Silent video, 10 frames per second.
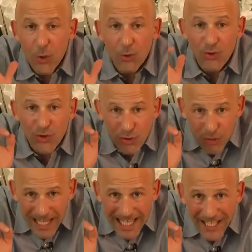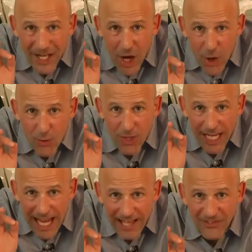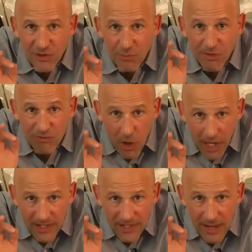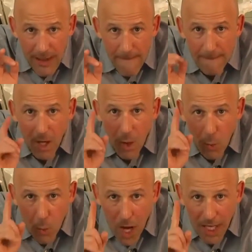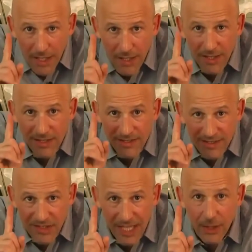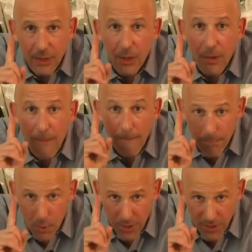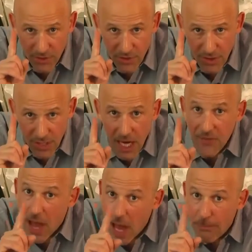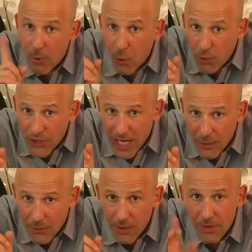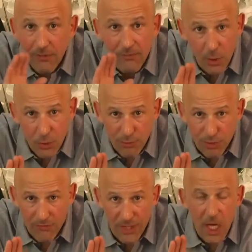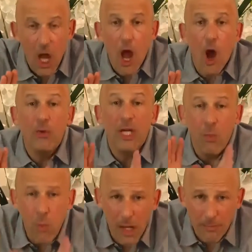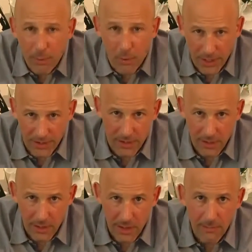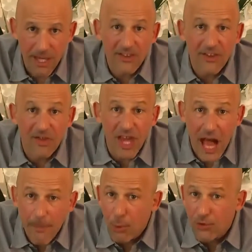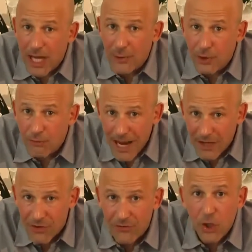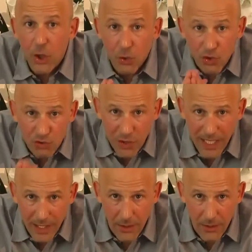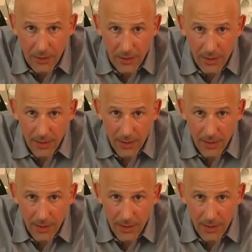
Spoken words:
your trade only has to be right by one single point, either up or down, for you to profit. Only 1 point, because it's the up or down direction that you're trading on.